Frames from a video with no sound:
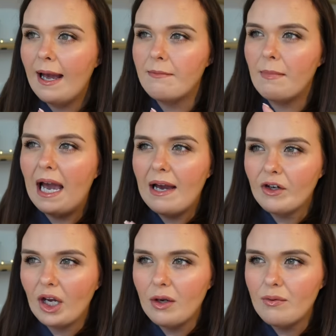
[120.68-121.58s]
Um, I have
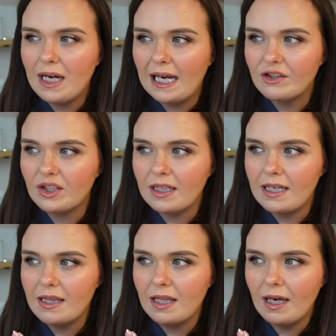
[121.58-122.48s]
a code
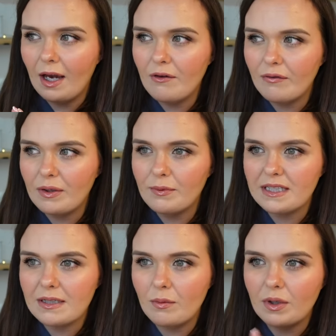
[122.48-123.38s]
actually that hopefully will
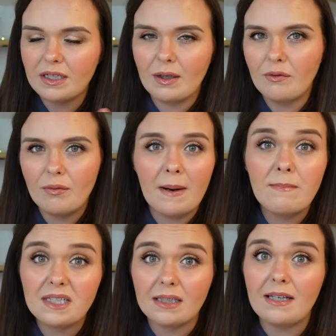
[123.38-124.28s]
still work so I'll
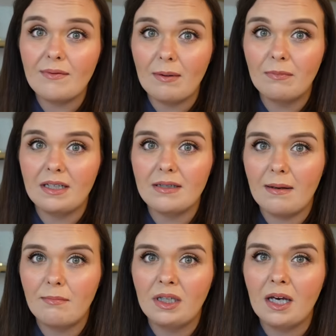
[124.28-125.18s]
remember to leave them linked
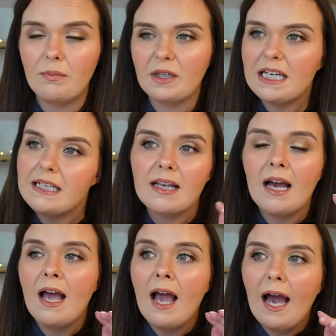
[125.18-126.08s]
down below because
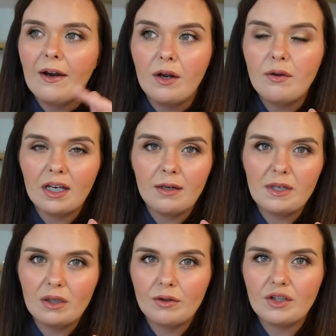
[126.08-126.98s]
I know they're going to
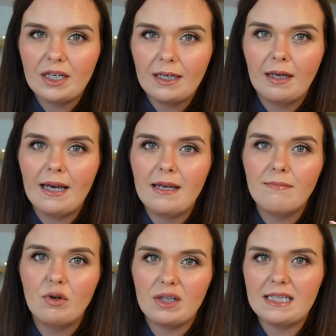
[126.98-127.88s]
be launching a
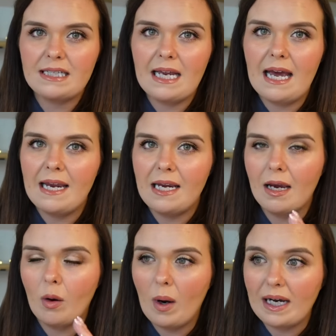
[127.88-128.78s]
Mother's Day
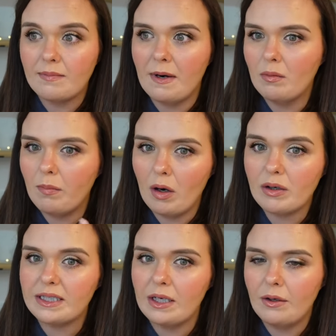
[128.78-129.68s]
wax melt
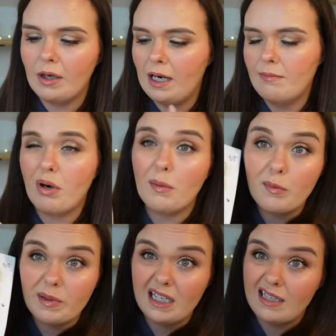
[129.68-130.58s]
box soon and
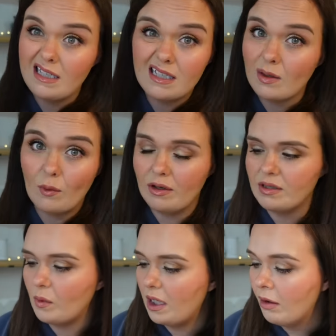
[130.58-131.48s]
probably an Easter one
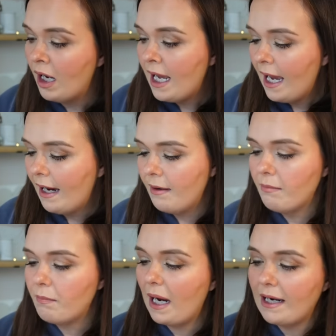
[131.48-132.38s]
as well.
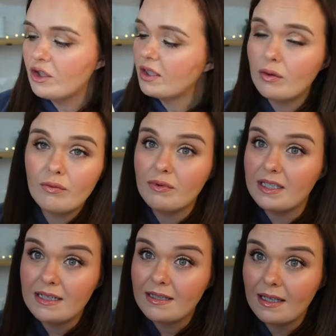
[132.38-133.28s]
Um, but I just couldn't
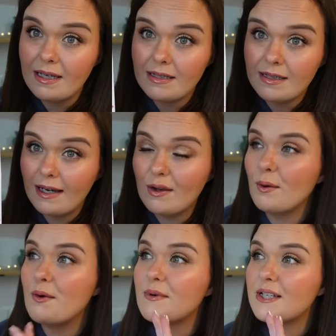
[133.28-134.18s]
resist this. I
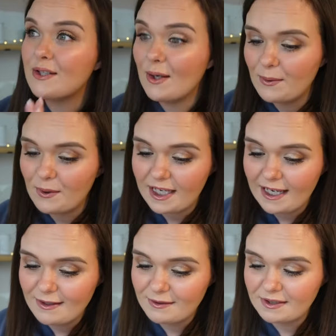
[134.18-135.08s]
thought it was so
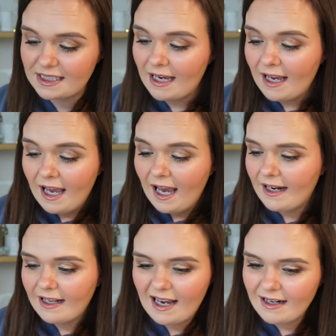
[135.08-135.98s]
cute.
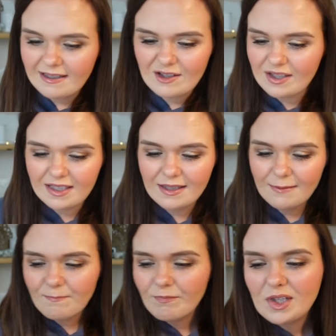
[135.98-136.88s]
And again, it's just
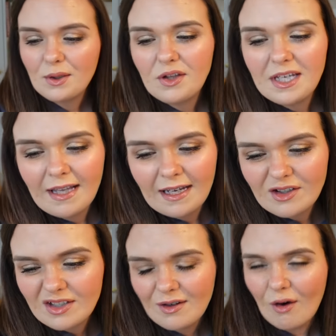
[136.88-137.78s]
the sort of thing that
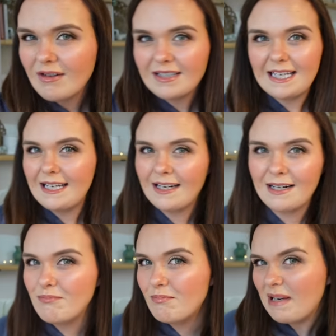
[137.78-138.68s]
I've just not seen
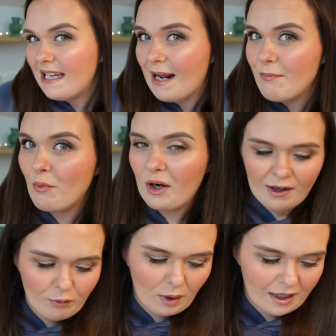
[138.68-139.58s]
in B&M when
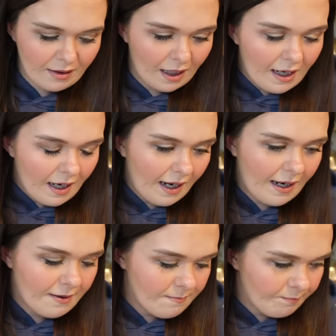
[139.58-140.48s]
I've went.
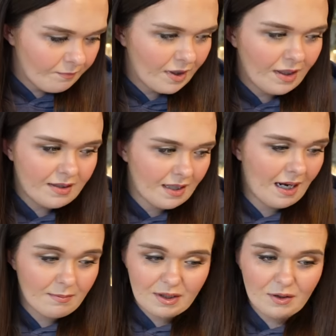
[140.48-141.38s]
Um, it's an
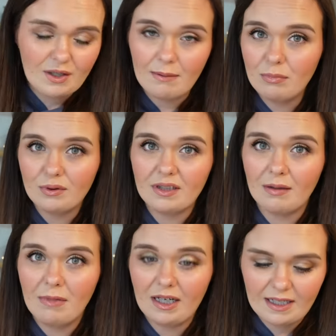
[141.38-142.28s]
absolute shambles
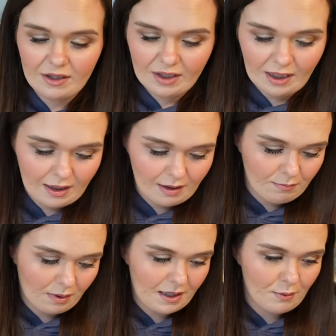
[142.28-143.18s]
on my kitchen
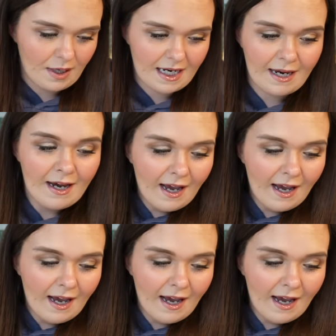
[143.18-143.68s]
island by the way.